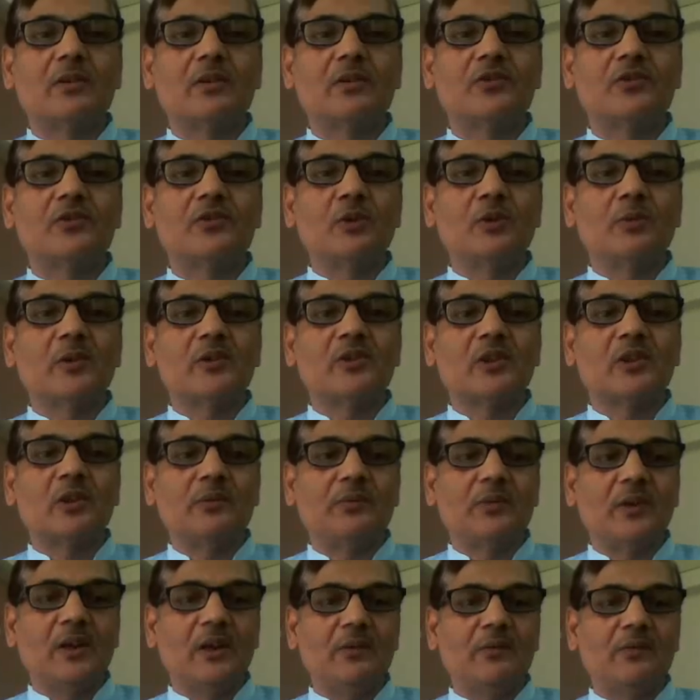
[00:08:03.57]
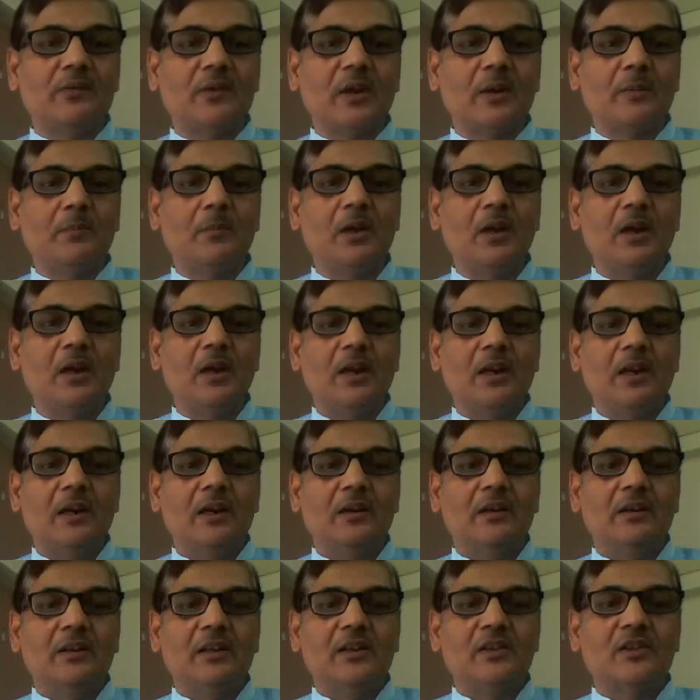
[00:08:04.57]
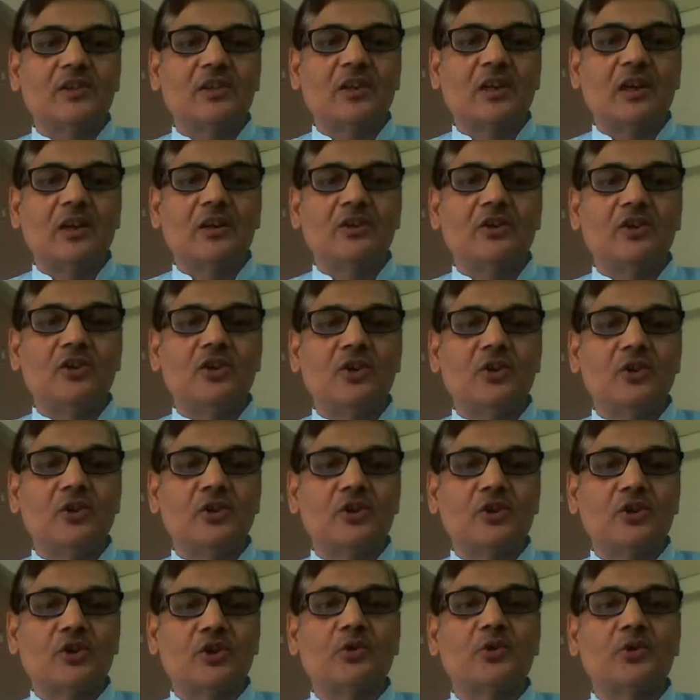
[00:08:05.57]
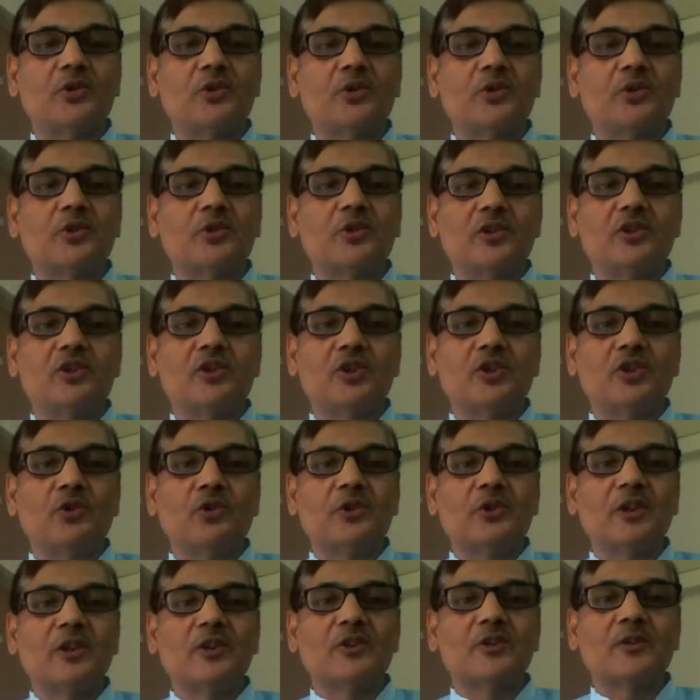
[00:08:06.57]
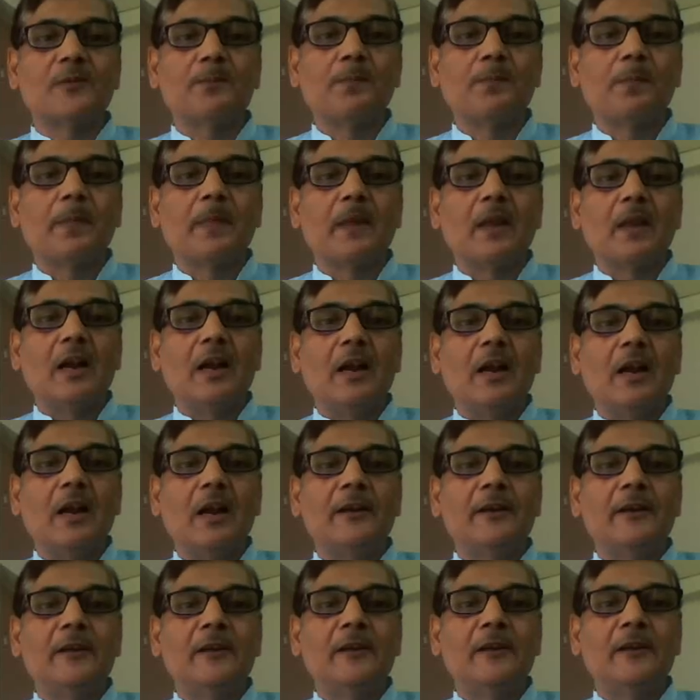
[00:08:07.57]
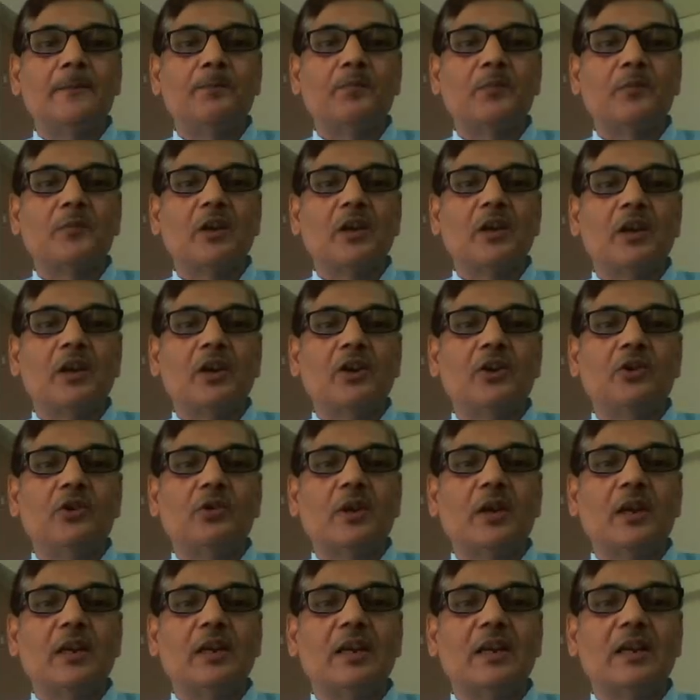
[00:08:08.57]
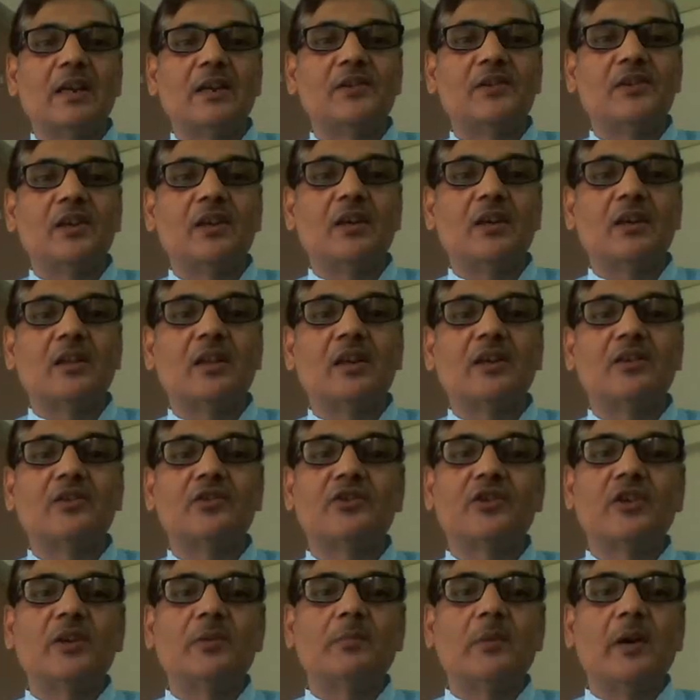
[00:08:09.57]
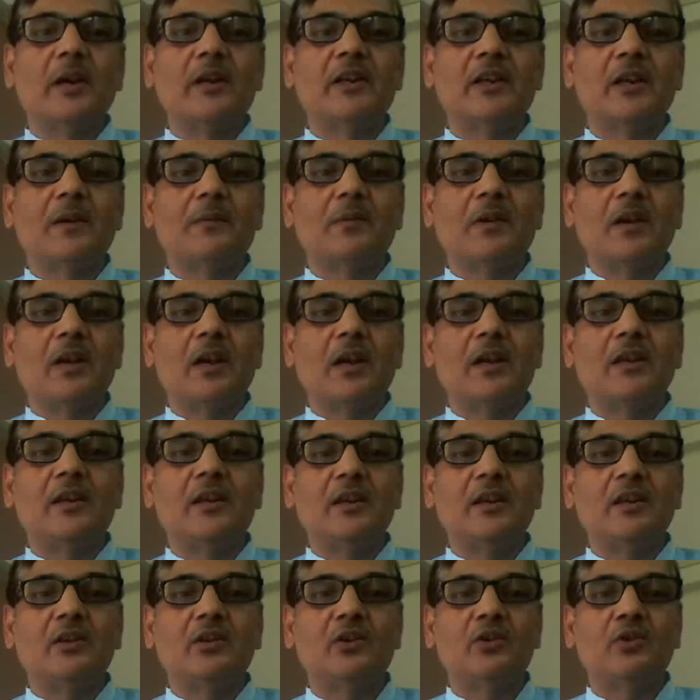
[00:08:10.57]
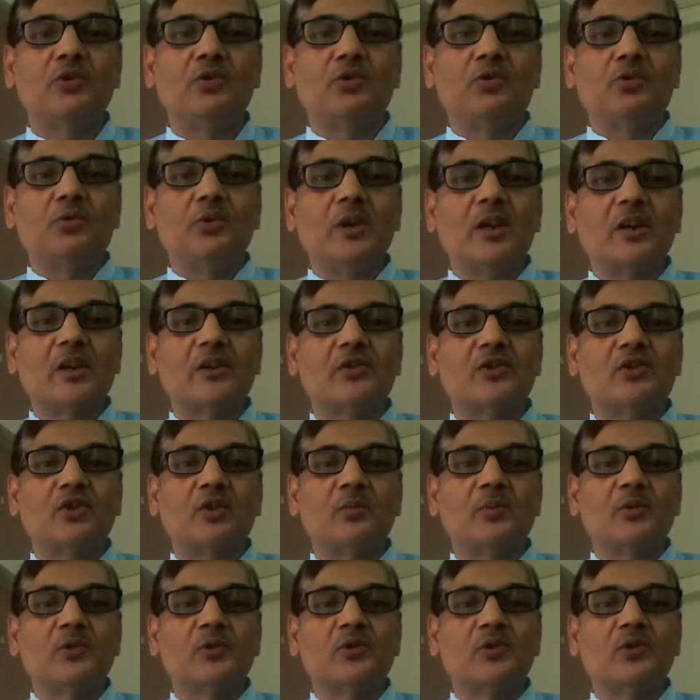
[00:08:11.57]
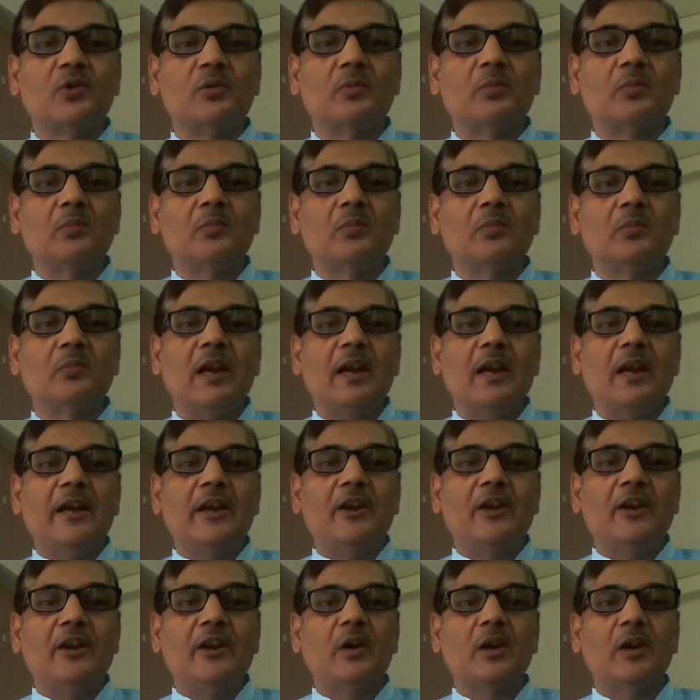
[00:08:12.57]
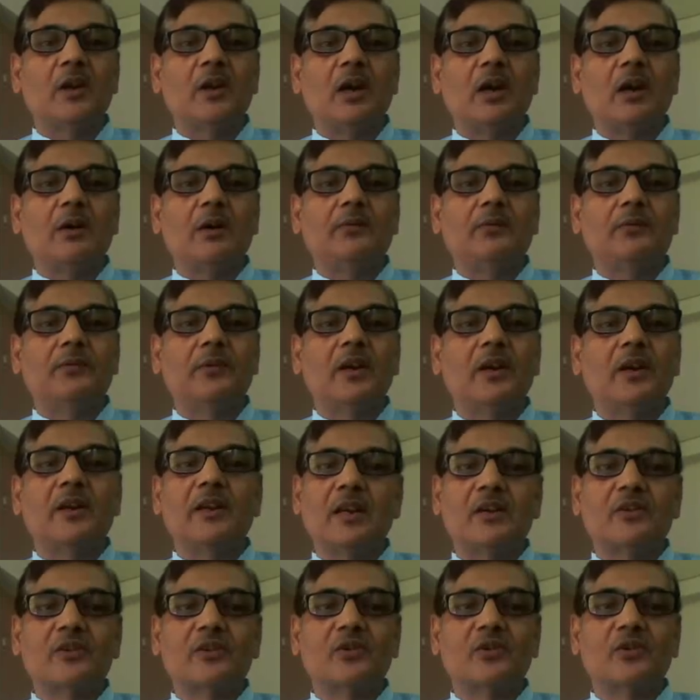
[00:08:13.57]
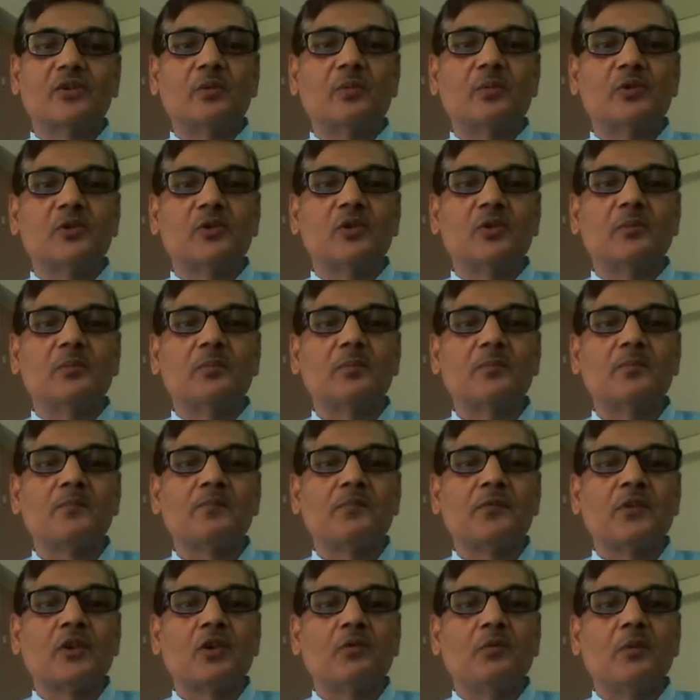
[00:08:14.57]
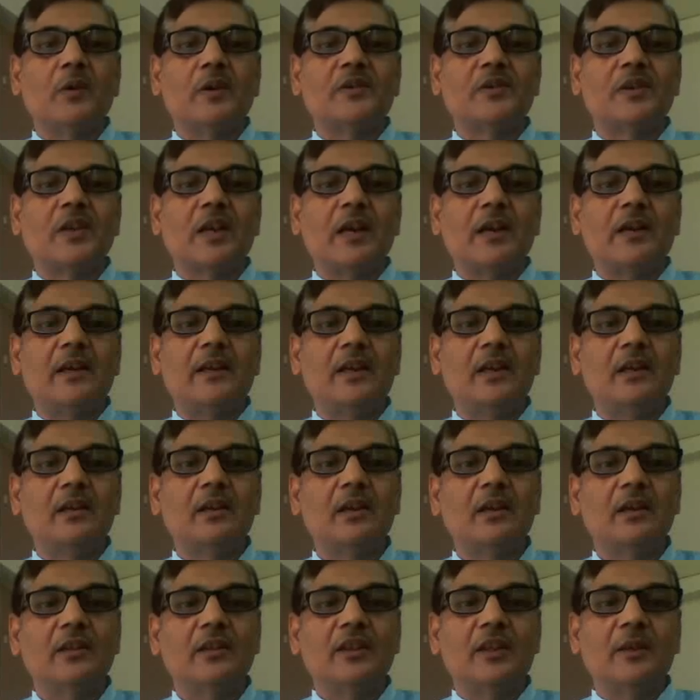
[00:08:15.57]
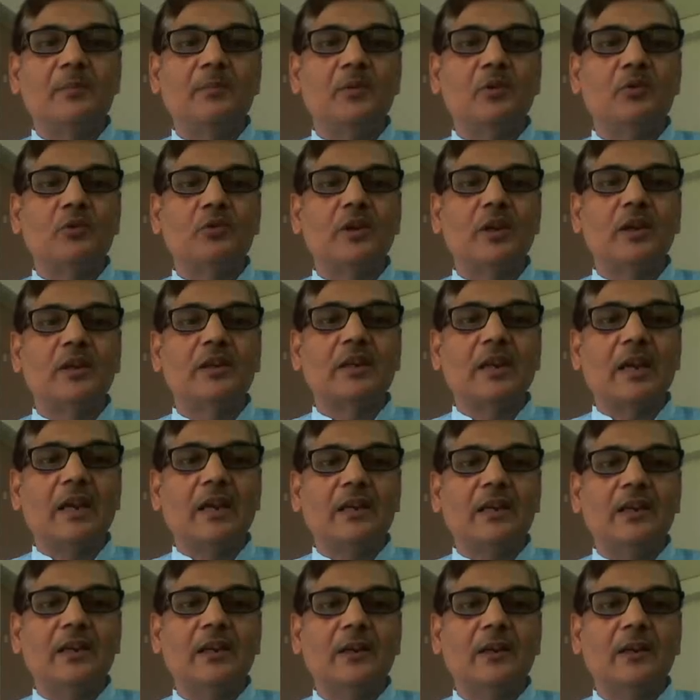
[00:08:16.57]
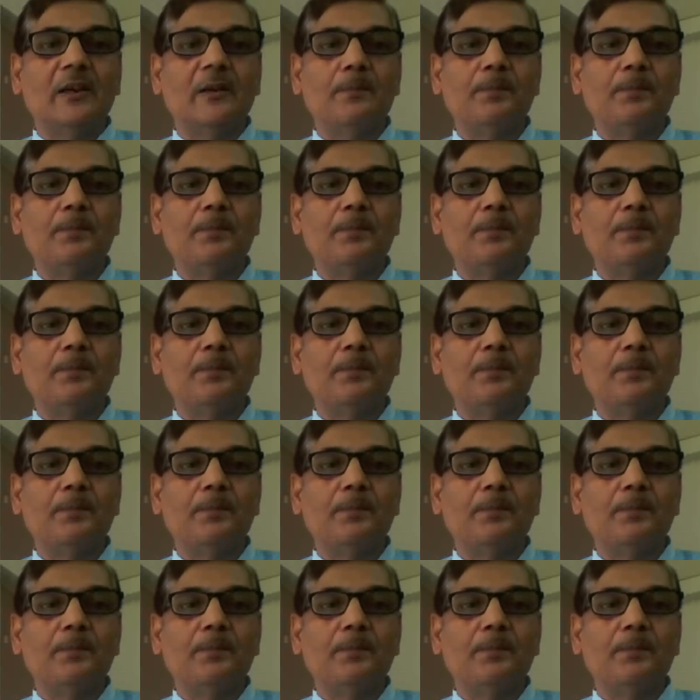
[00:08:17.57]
She was suffering from dyschondrosteosis, and you can consider that she might have carried two X chromosome, and one of her X chromosome was carrying the mutant allele.